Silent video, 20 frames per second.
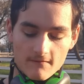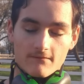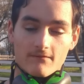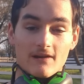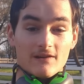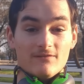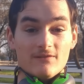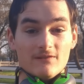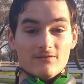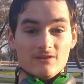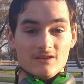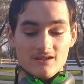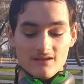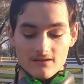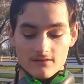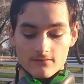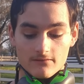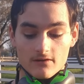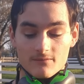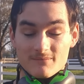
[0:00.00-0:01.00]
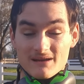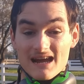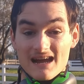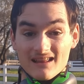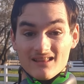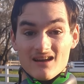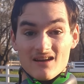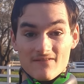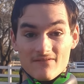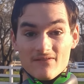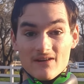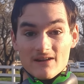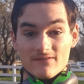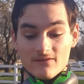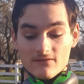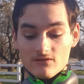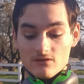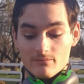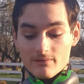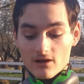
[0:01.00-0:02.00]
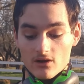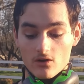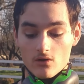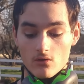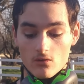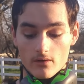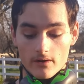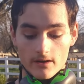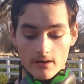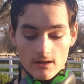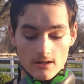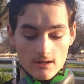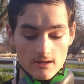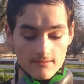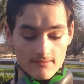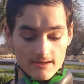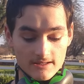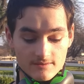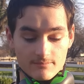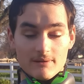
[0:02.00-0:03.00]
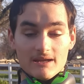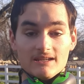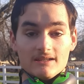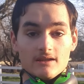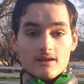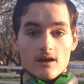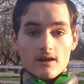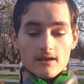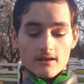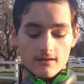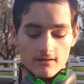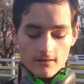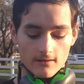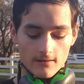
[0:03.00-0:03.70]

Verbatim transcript: five fifty, from nylon five fifty paracord that's been gutted.